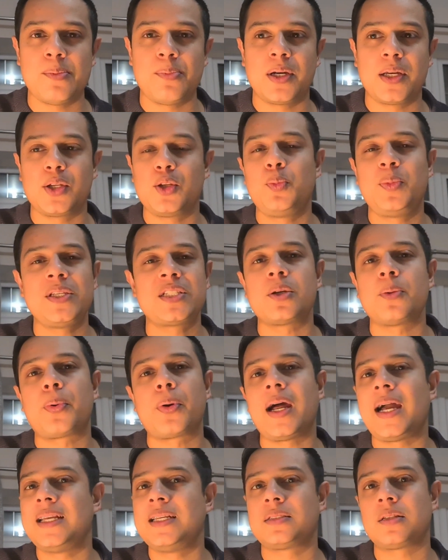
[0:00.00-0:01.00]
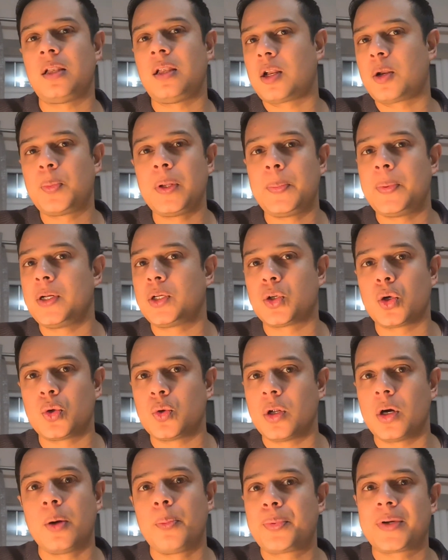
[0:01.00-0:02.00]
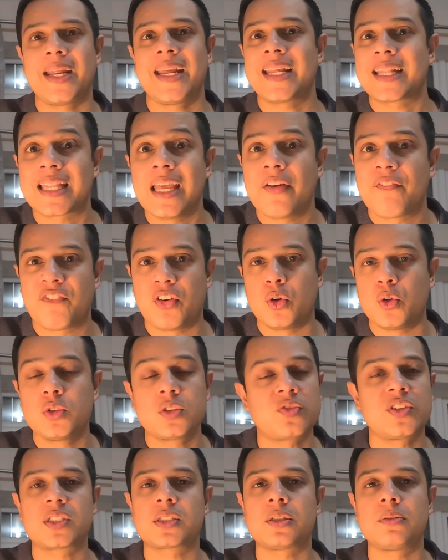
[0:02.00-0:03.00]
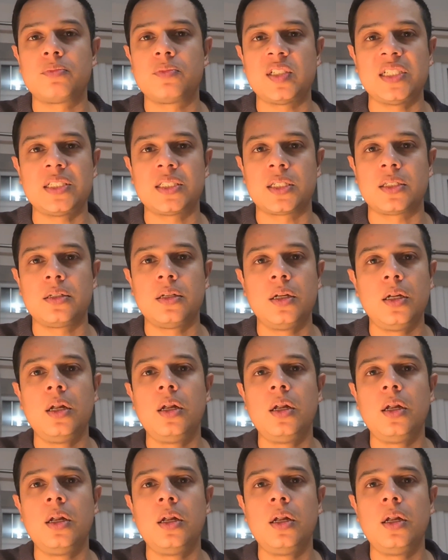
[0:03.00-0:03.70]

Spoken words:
but you'll be surprised a lot of people don't update their phones for some reason.